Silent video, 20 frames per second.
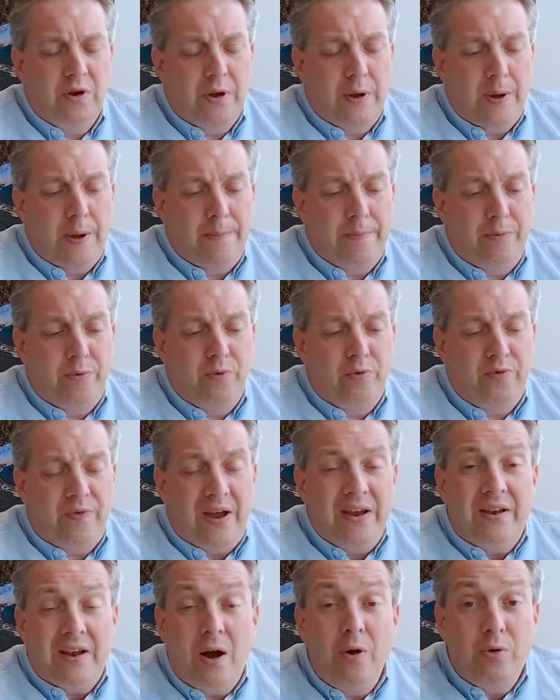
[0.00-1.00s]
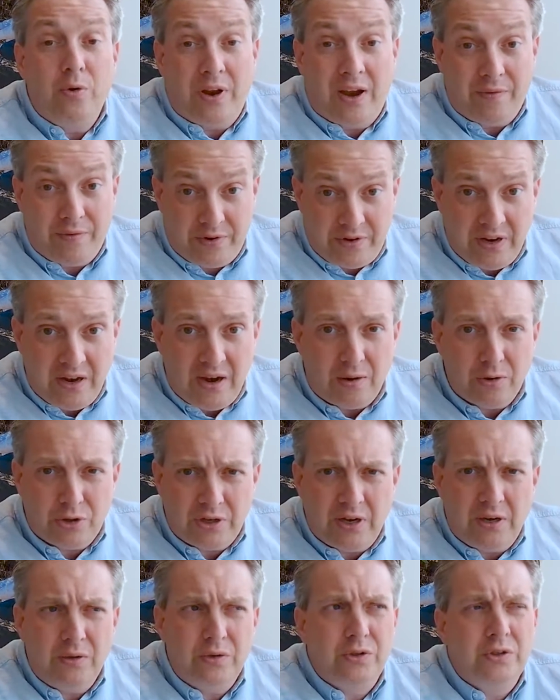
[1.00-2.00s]
To find out everything
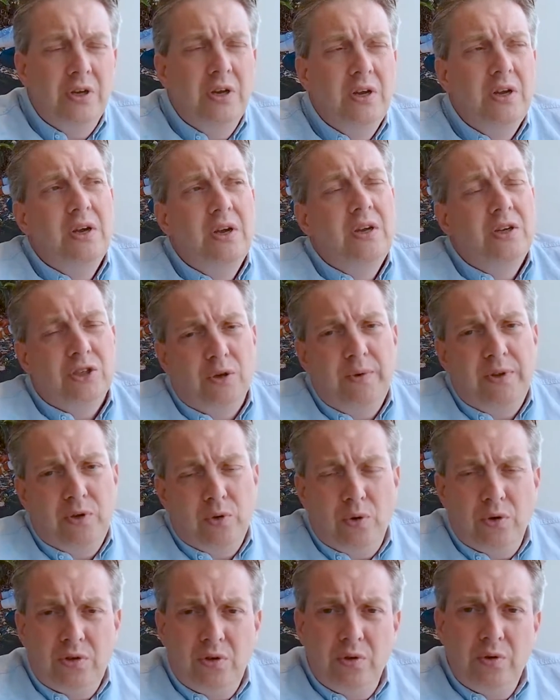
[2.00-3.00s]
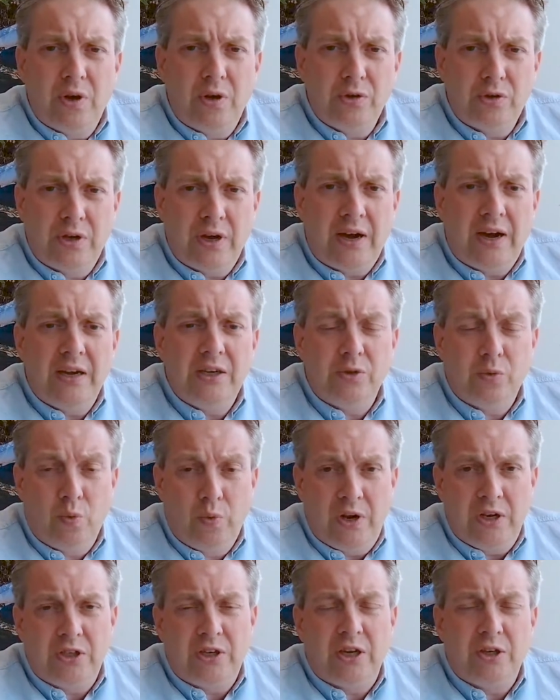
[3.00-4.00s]
ourselves. So we talked to those guys,
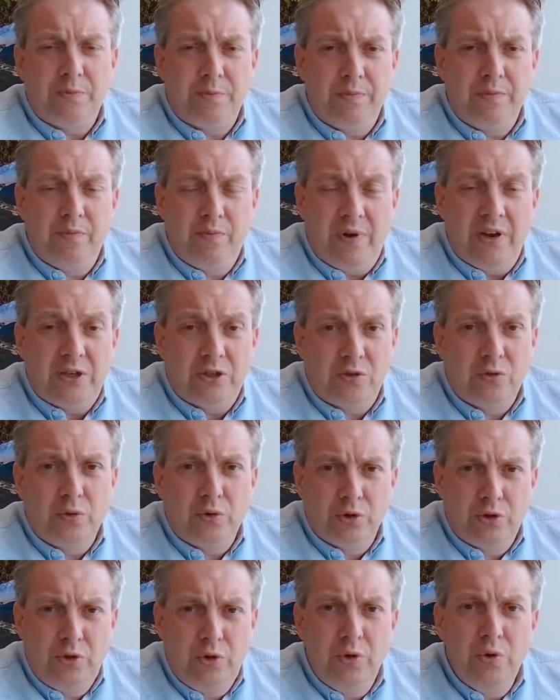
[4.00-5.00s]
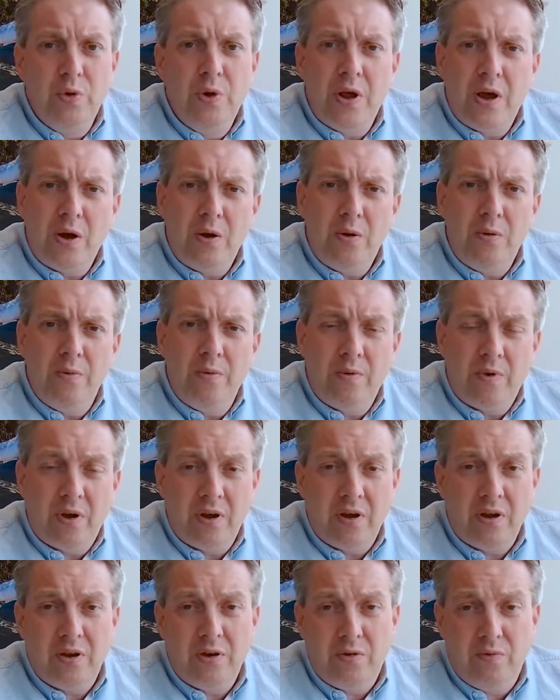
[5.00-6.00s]
which tools do you know?
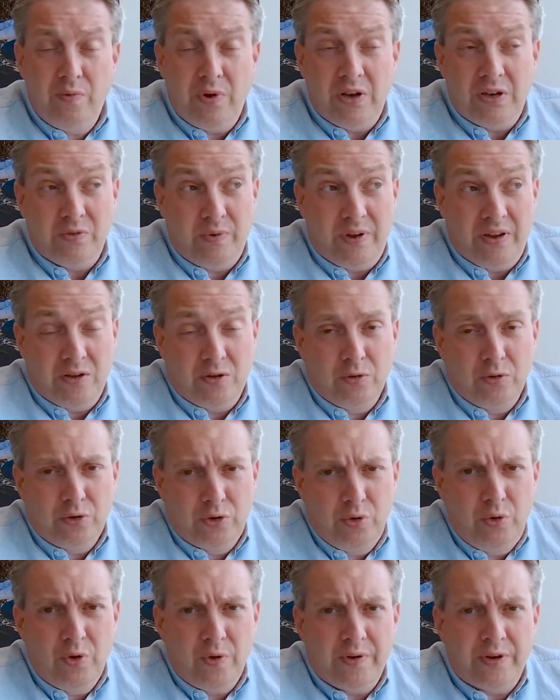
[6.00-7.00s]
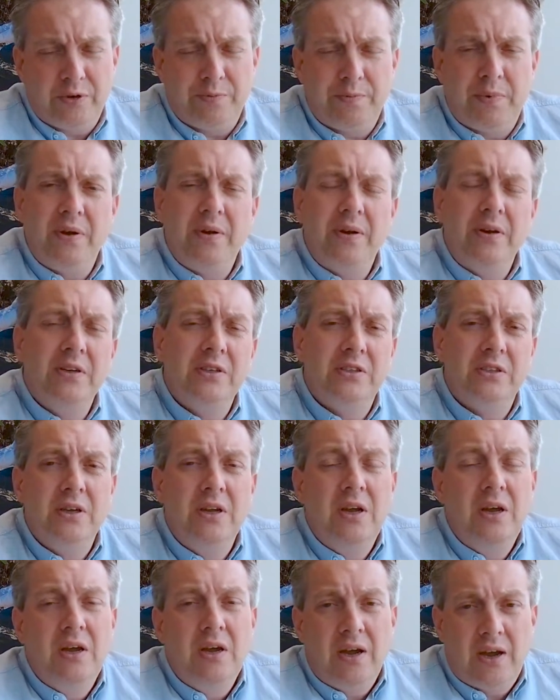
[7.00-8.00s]
Which tools do you experience?
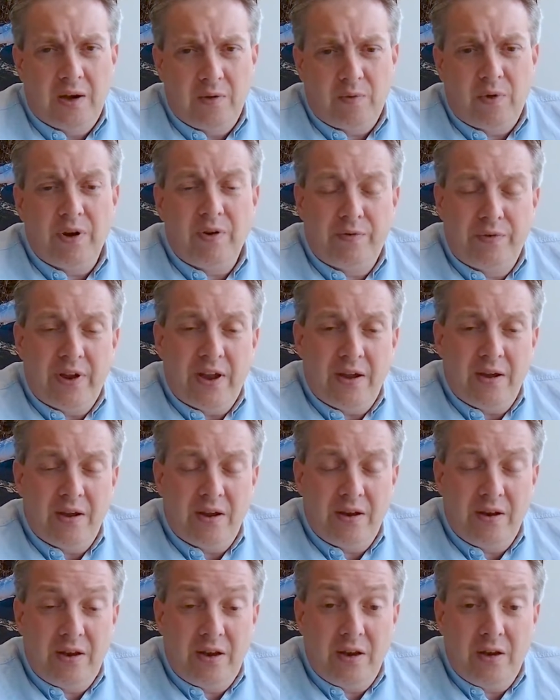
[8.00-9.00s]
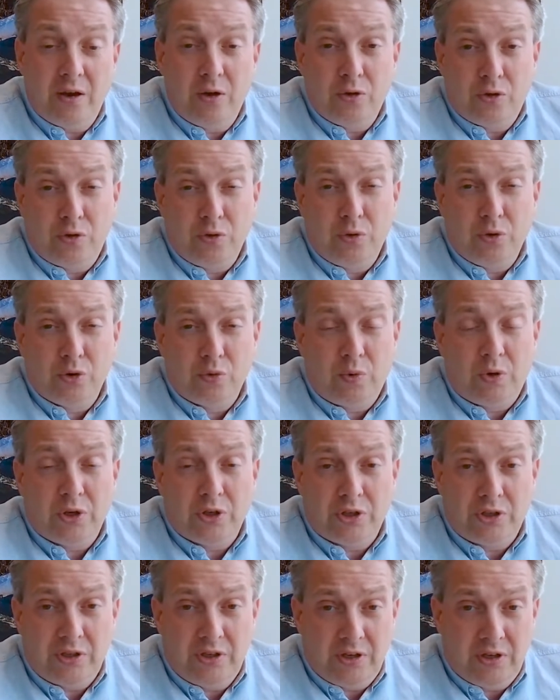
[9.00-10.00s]
And one of those tools
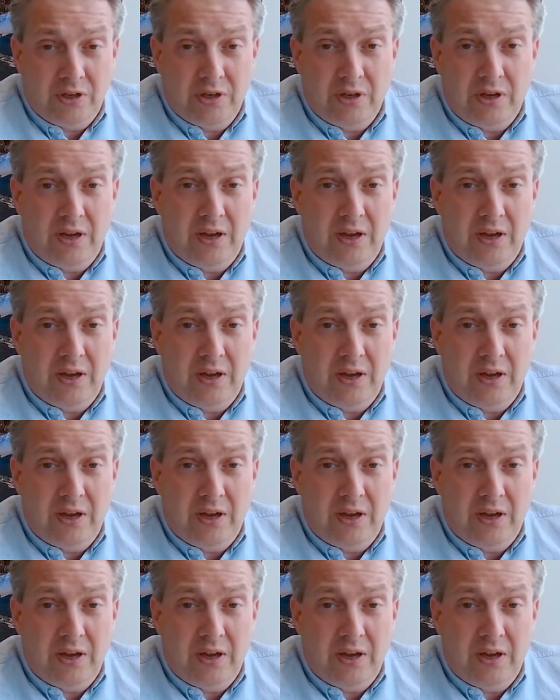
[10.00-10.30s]
was